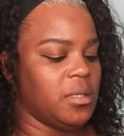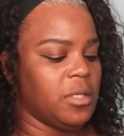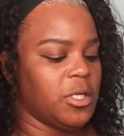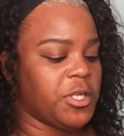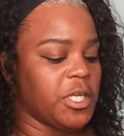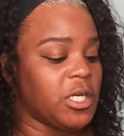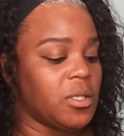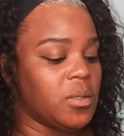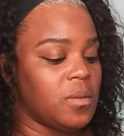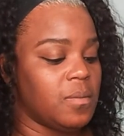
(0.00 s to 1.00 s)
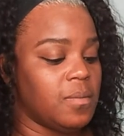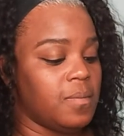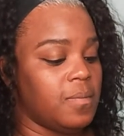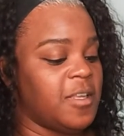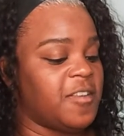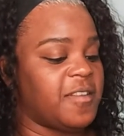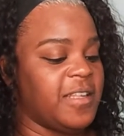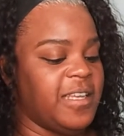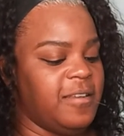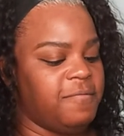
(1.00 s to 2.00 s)
So the
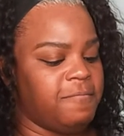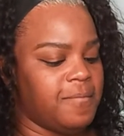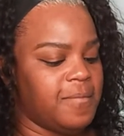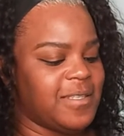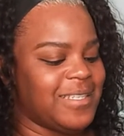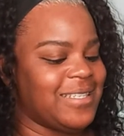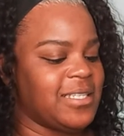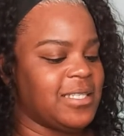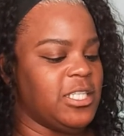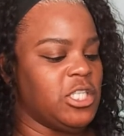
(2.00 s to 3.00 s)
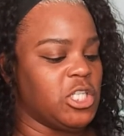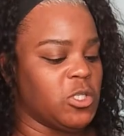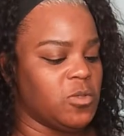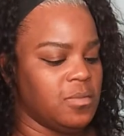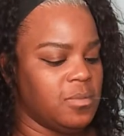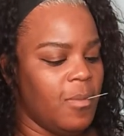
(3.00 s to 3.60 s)
sleeve, technically no.